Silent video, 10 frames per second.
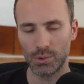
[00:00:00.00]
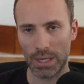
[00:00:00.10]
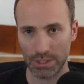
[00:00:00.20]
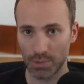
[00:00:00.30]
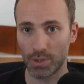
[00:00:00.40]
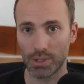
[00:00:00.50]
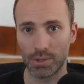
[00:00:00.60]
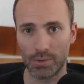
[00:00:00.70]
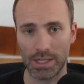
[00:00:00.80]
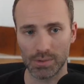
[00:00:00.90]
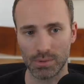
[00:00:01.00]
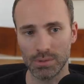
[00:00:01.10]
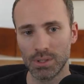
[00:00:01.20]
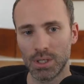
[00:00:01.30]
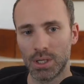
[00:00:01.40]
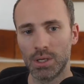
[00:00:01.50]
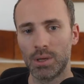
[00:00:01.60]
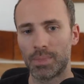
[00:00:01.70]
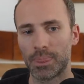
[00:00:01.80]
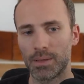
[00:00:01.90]
do you actually want to go to grad school?
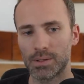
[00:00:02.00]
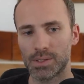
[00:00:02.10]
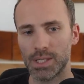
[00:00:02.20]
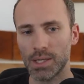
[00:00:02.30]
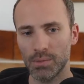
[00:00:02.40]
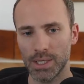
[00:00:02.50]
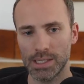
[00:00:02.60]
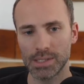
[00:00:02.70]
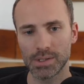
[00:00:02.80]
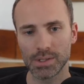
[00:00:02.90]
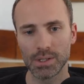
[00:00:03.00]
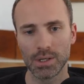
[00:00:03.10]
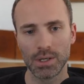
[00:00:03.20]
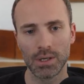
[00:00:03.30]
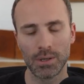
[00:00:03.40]
Second one is,